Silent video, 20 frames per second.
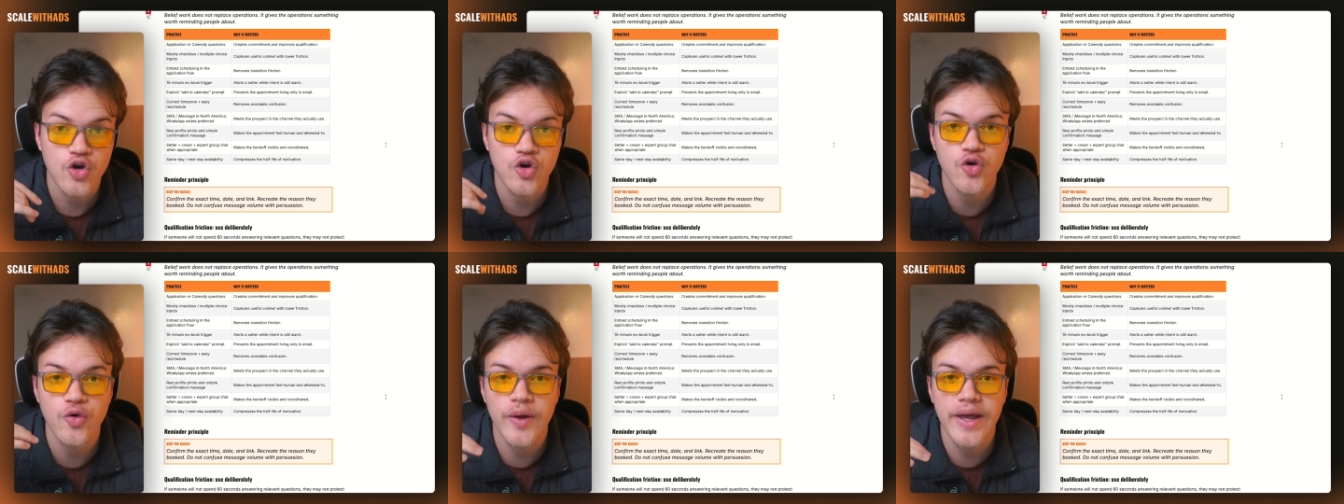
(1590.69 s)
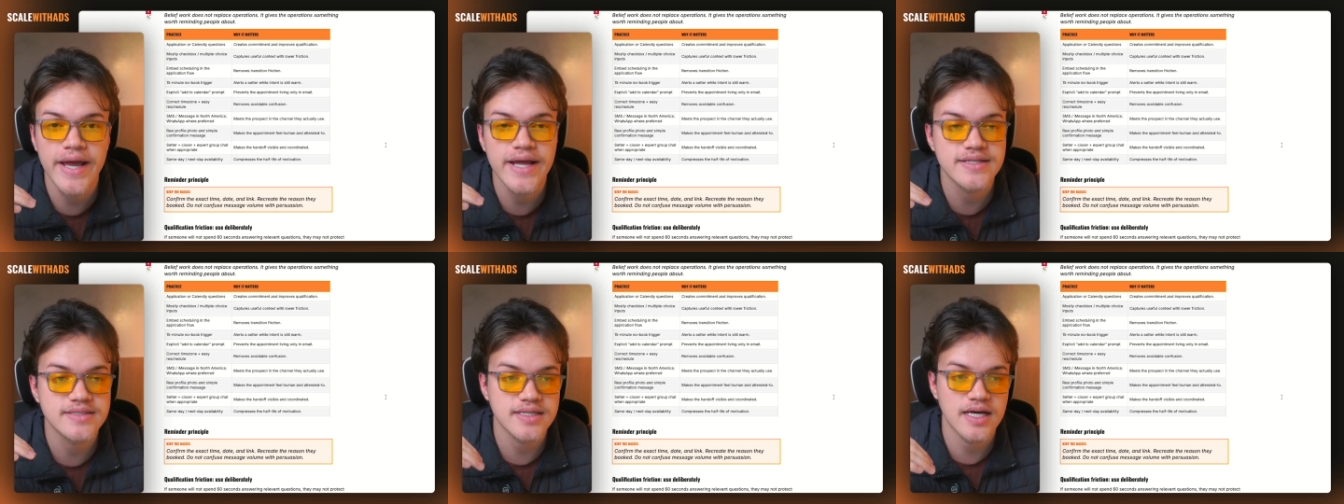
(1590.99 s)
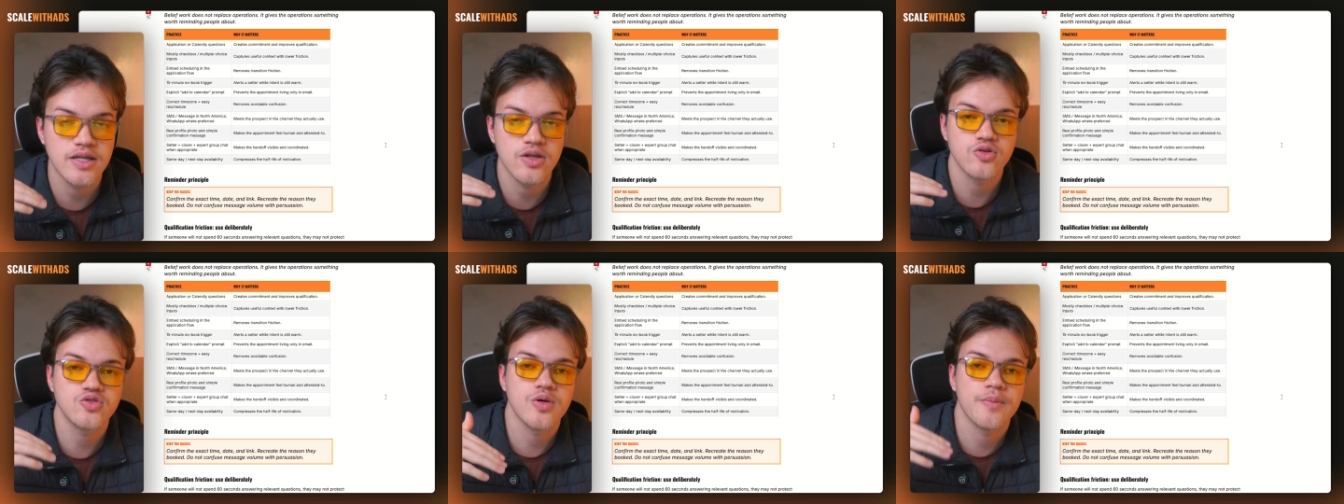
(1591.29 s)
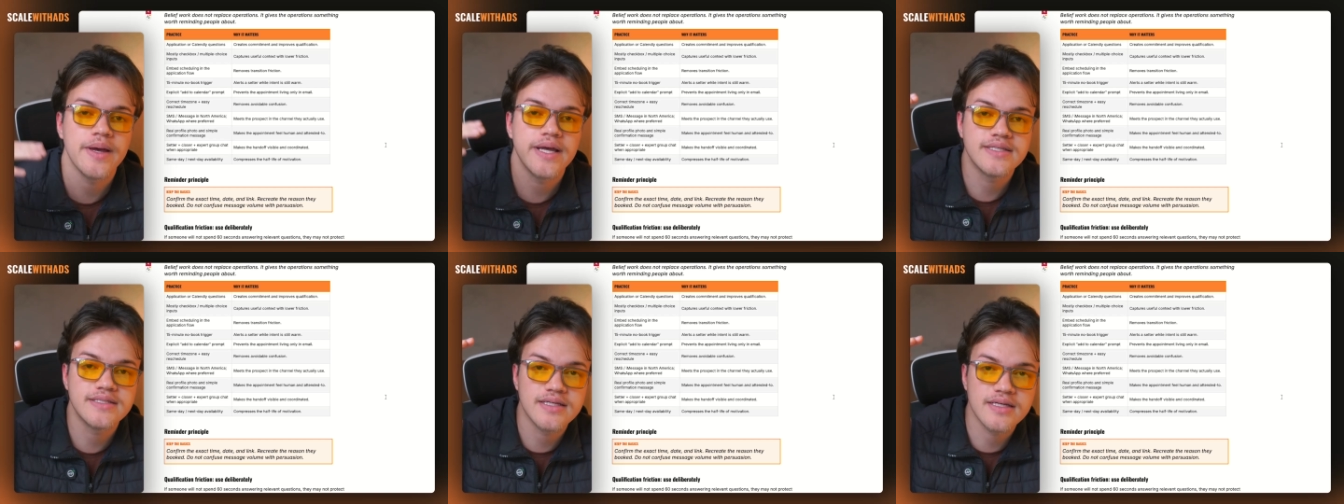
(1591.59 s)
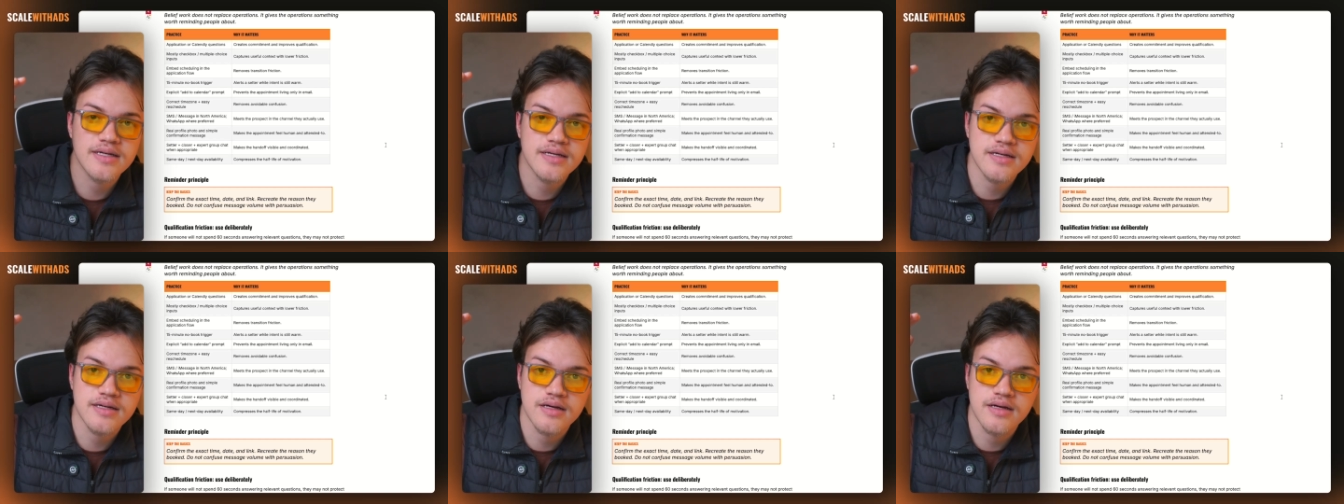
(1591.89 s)
create an
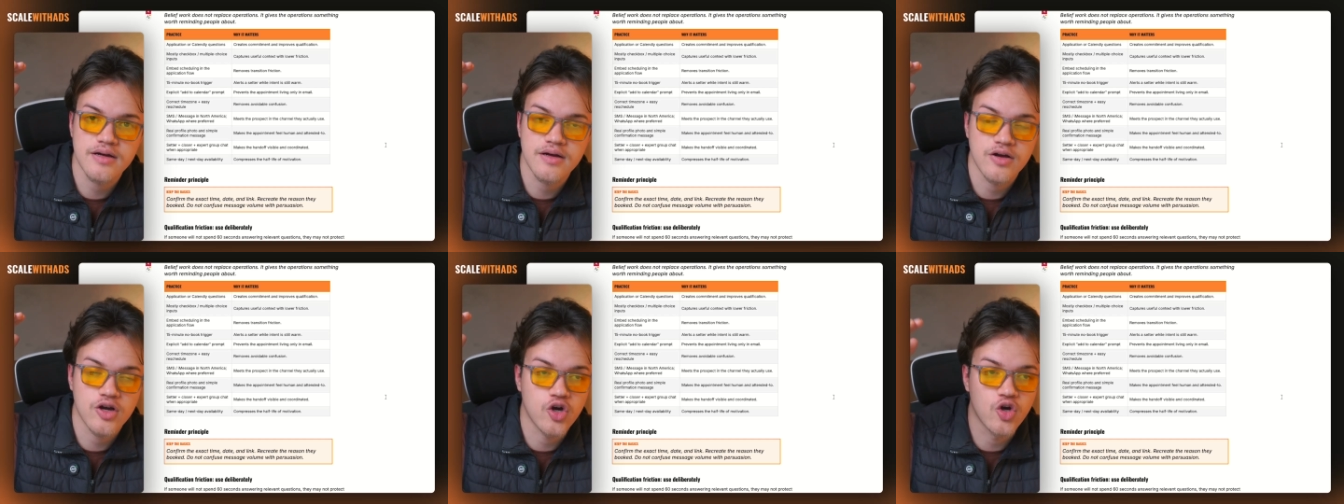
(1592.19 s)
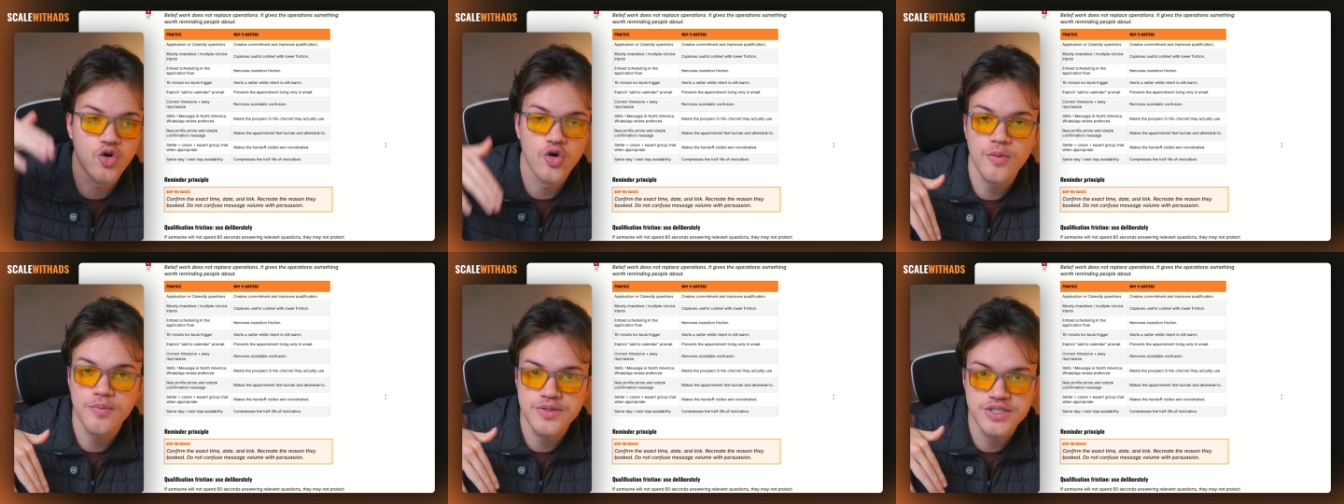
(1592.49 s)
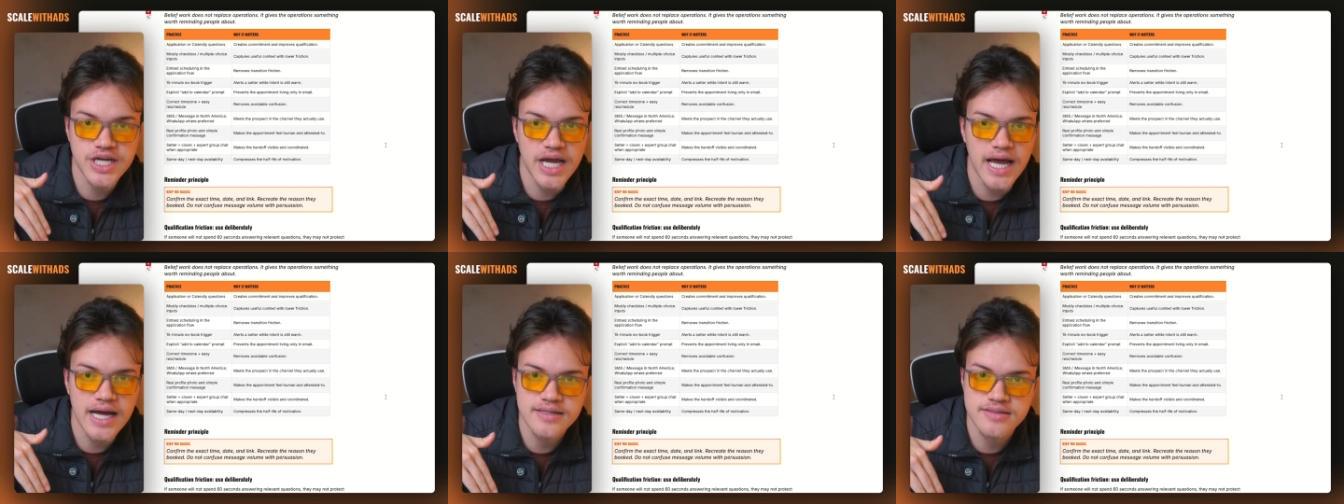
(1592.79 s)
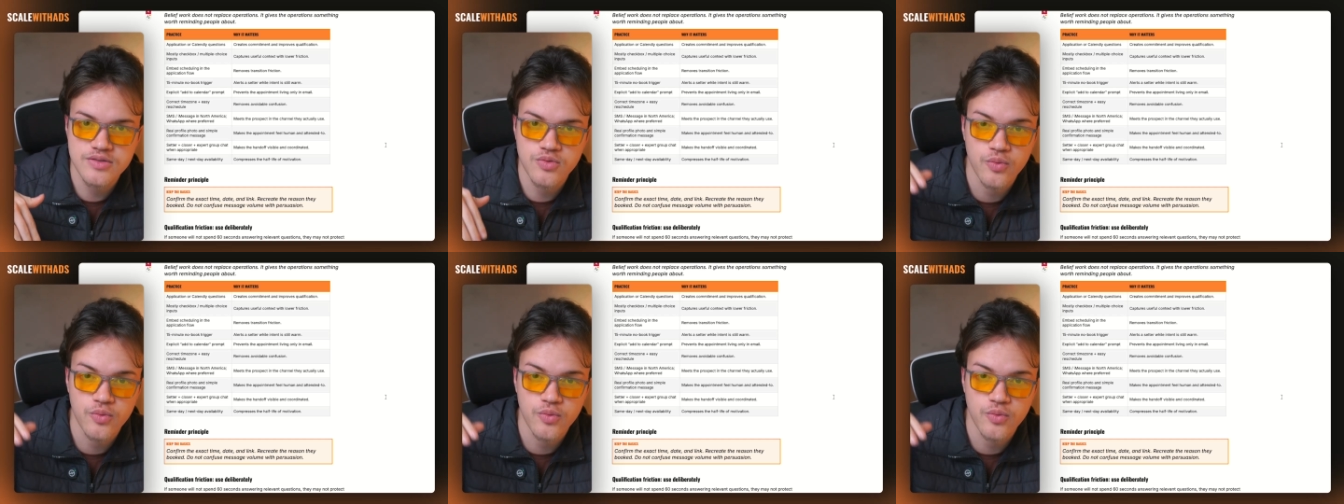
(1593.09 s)
automatic group chat